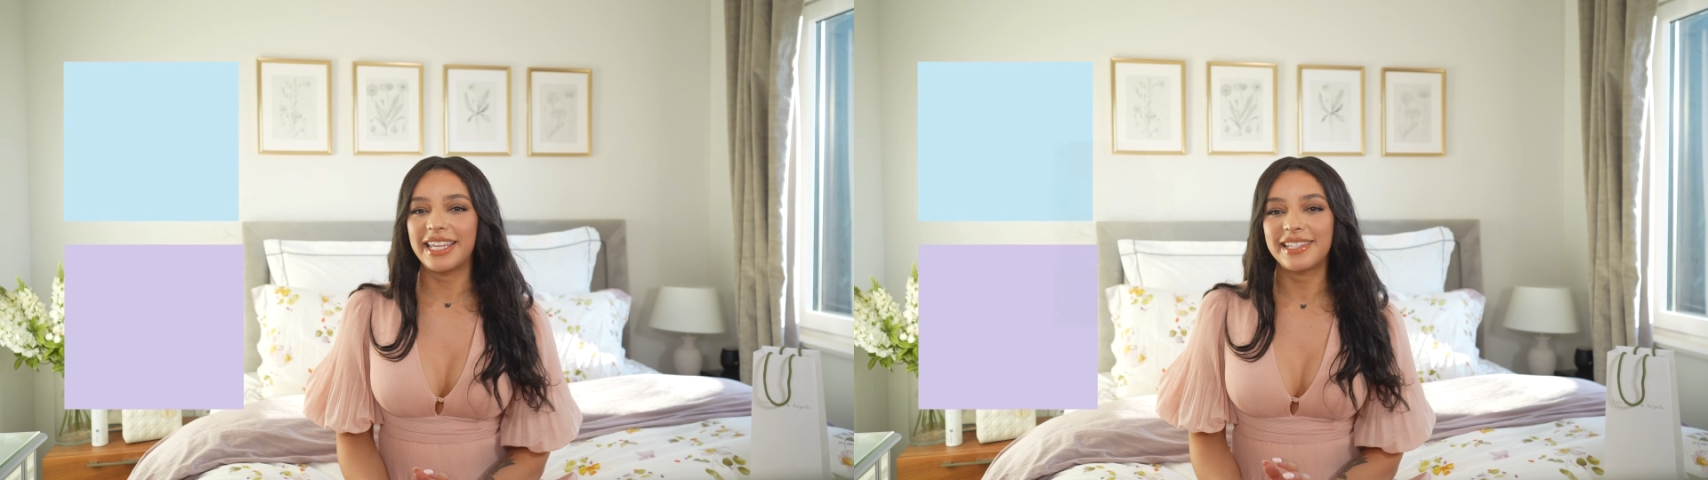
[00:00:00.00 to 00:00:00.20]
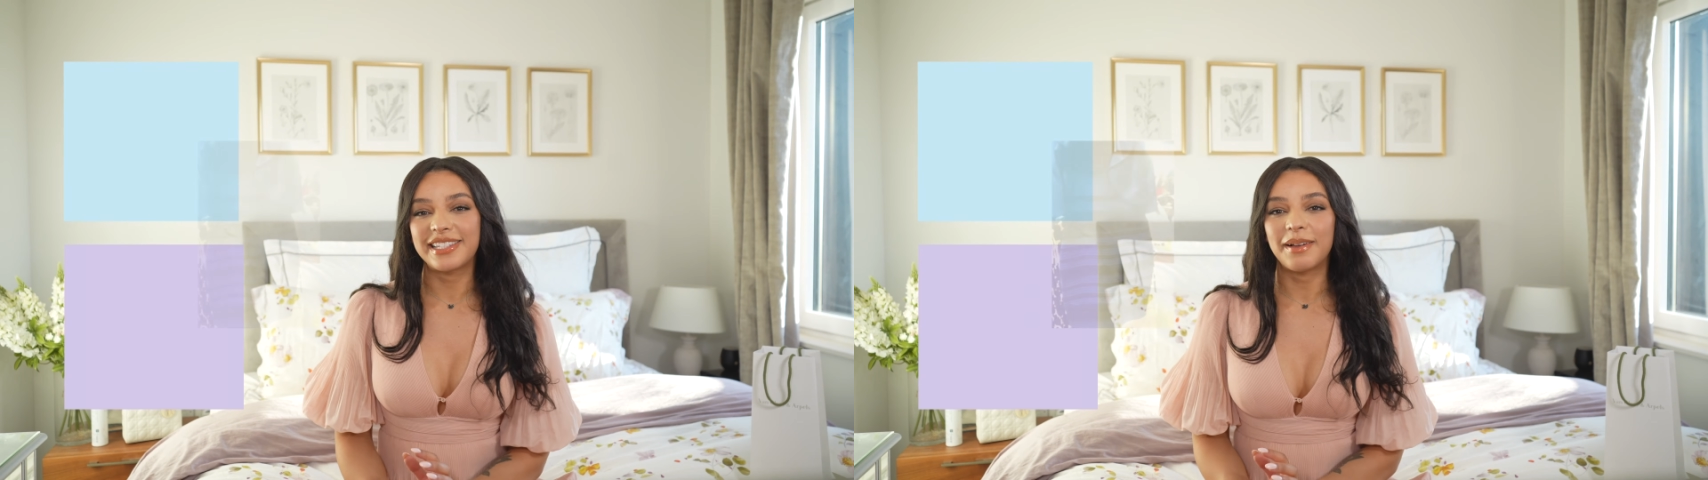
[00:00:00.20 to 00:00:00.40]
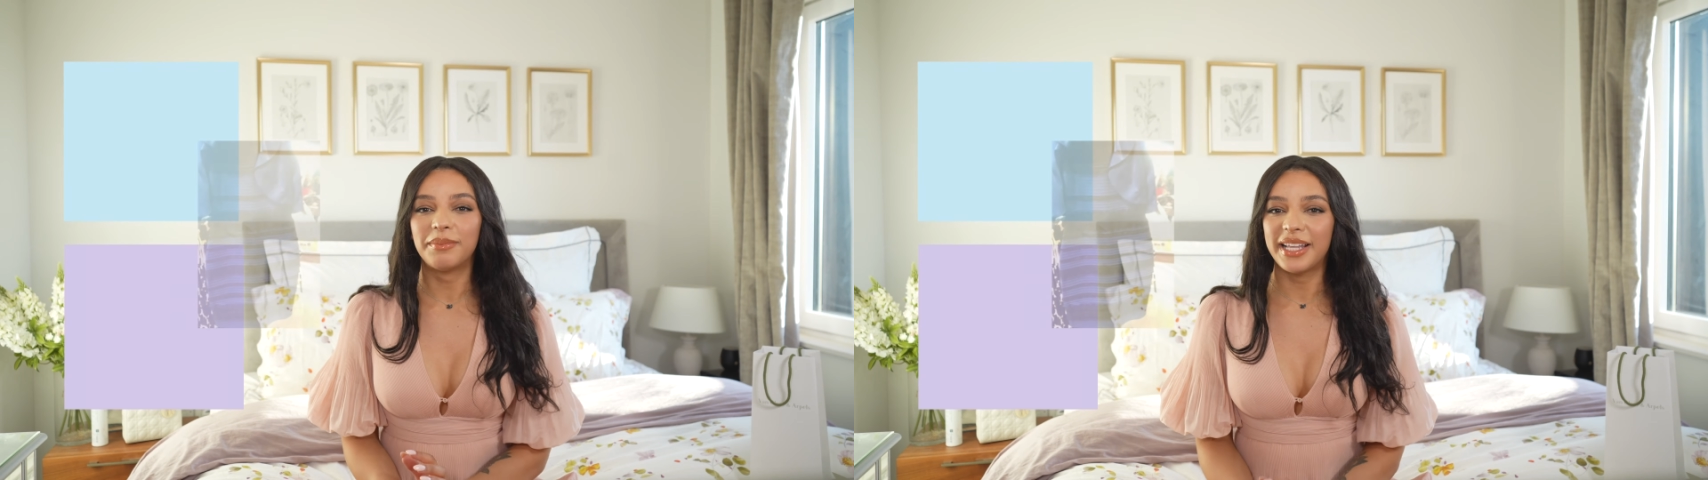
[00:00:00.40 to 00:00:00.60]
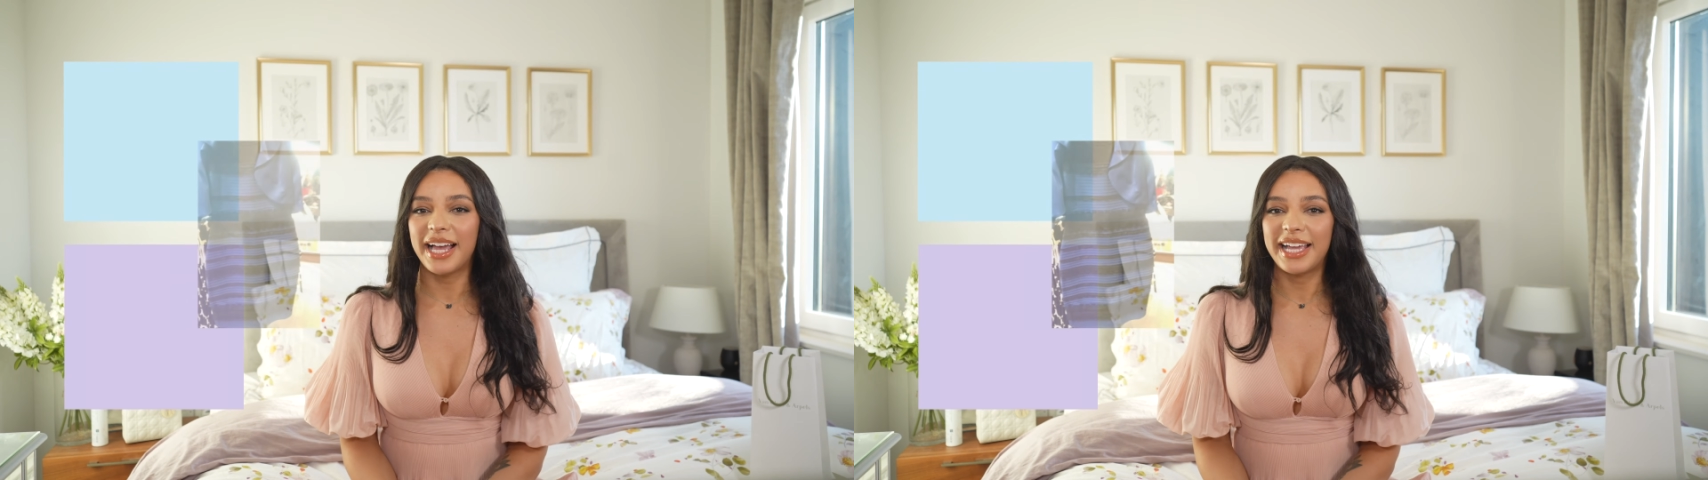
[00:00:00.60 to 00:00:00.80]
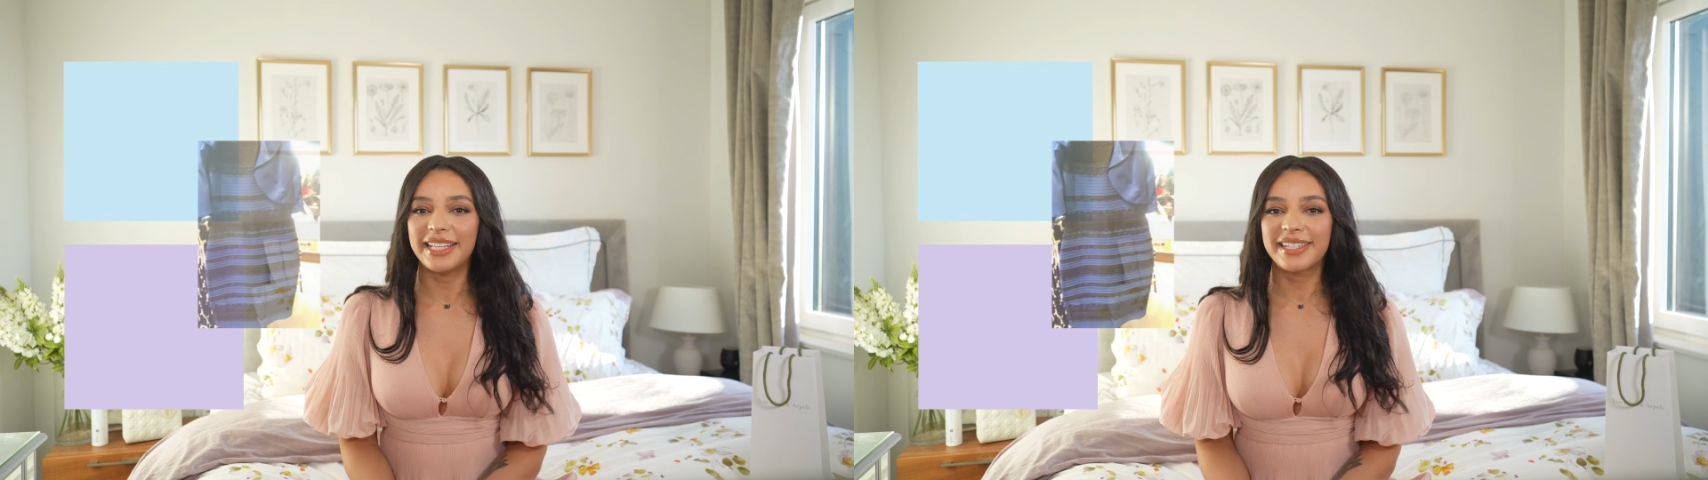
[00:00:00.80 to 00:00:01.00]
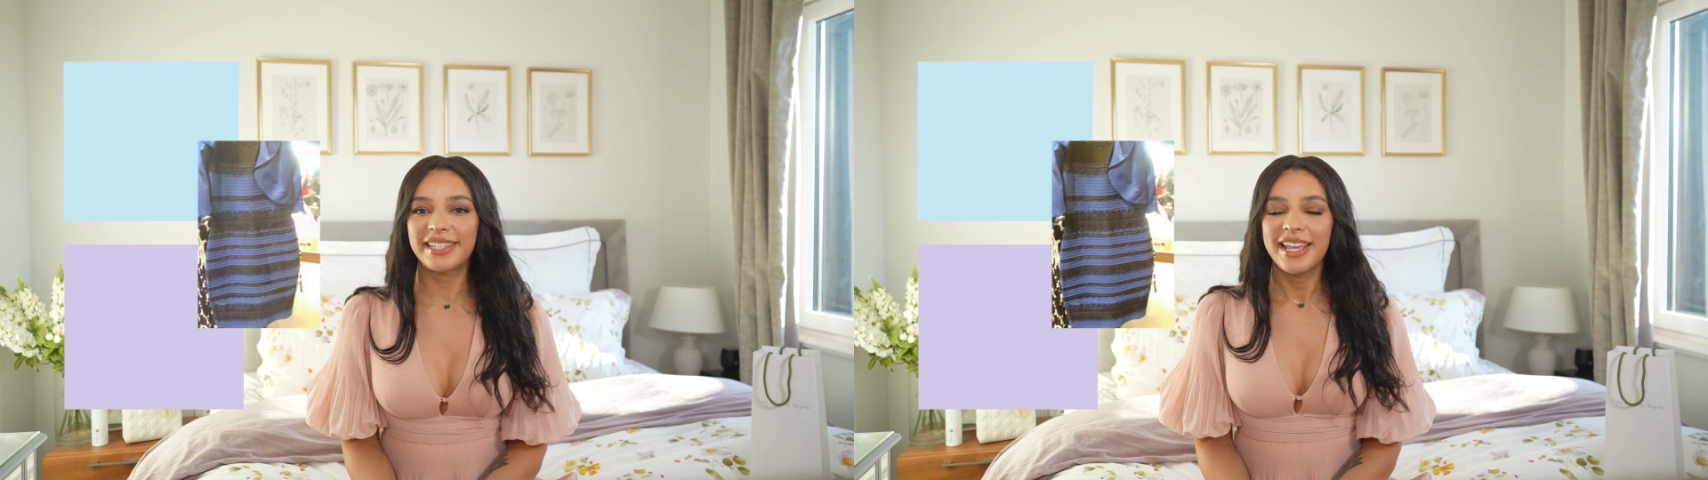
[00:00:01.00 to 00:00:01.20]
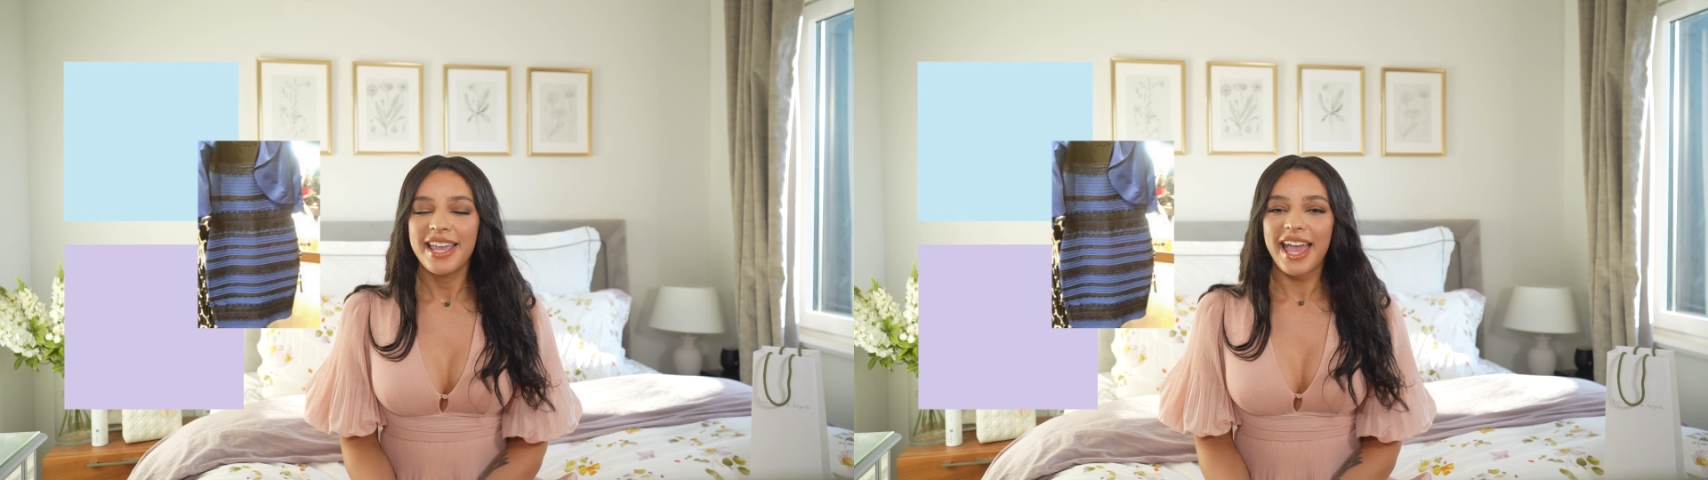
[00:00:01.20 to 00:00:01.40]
in some lights,